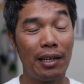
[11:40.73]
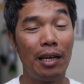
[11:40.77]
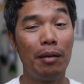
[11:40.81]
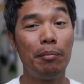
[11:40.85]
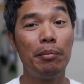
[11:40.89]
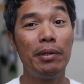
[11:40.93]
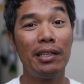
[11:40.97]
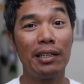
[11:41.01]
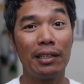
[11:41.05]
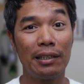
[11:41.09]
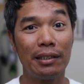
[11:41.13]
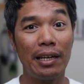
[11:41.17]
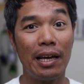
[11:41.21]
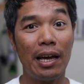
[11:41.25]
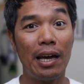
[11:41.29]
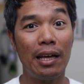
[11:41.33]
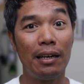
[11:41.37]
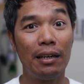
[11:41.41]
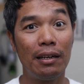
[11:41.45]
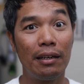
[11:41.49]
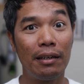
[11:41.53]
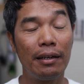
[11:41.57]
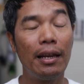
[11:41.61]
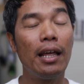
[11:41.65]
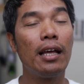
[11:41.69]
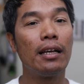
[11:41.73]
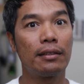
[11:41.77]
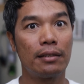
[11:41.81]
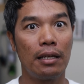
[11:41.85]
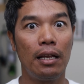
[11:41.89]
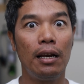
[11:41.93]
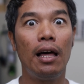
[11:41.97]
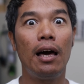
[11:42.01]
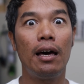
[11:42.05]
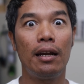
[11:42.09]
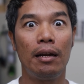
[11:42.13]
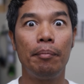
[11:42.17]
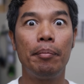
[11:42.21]
and being a dad takes a
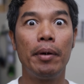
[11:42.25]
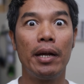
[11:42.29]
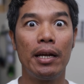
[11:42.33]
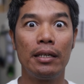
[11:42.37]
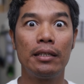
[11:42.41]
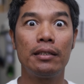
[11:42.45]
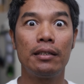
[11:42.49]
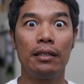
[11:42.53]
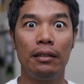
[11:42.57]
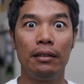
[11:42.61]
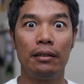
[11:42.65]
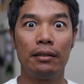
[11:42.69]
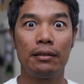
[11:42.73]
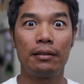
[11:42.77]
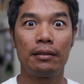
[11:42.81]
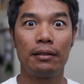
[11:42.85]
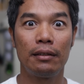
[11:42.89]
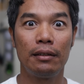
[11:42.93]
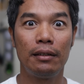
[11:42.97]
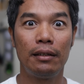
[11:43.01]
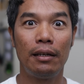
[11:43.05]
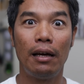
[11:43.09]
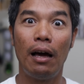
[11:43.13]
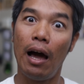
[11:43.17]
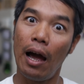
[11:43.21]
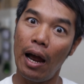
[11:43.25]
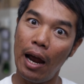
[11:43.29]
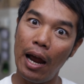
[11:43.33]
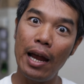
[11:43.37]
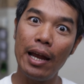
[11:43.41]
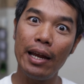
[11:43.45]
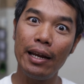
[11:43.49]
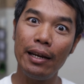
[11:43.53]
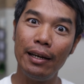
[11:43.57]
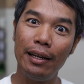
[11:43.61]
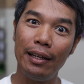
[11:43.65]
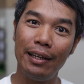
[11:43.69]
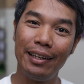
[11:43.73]
lot of patience. All
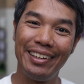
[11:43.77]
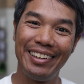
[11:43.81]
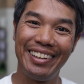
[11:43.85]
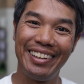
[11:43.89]
right?